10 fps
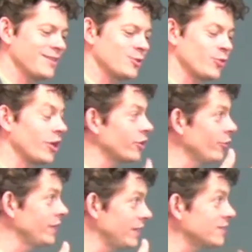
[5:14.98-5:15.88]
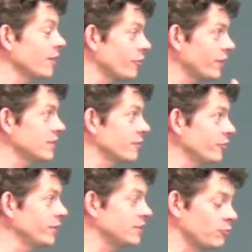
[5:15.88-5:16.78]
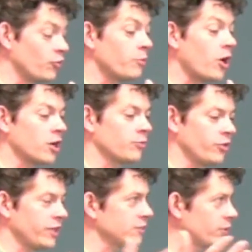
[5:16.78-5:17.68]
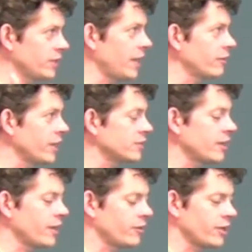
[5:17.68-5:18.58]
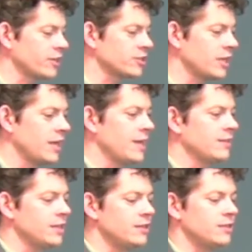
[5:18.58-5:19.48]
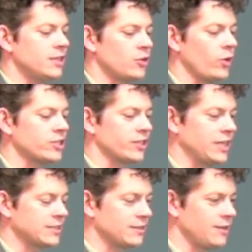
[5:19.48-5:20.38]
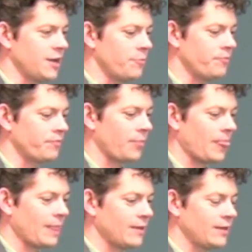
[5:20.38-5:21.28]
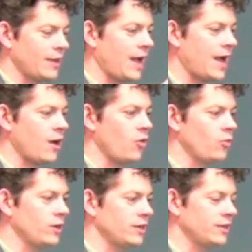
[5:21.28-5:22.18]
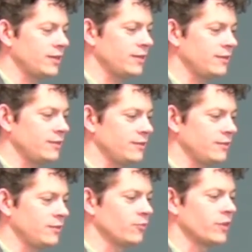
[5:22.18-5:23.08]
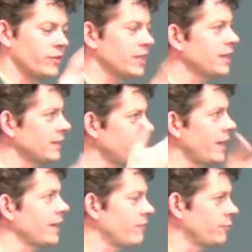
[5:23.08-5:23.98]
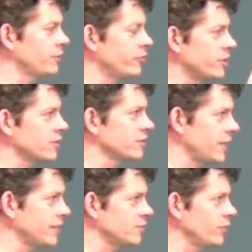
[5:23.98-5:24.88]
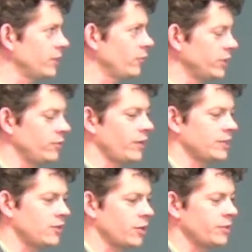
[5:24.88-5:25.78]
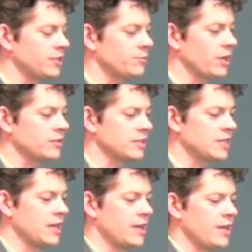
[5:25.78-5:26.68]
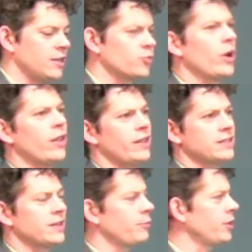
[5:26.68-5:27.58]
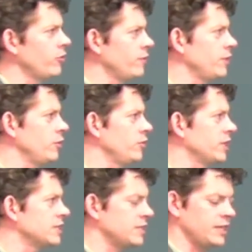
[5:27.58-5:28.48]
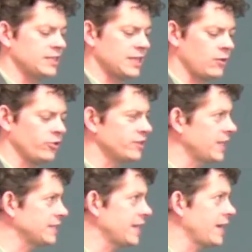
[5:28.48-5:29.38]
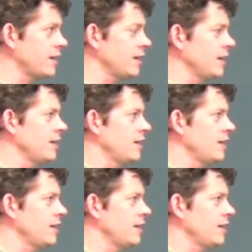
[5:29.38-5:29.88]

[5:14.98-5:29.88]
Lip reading: So they're doing these other things. They're doing some remarkable things with data aggregation. The question is how the thing that I get from traditional science when I talk about these models is well, that's not peer reviewed. It's how good is that data?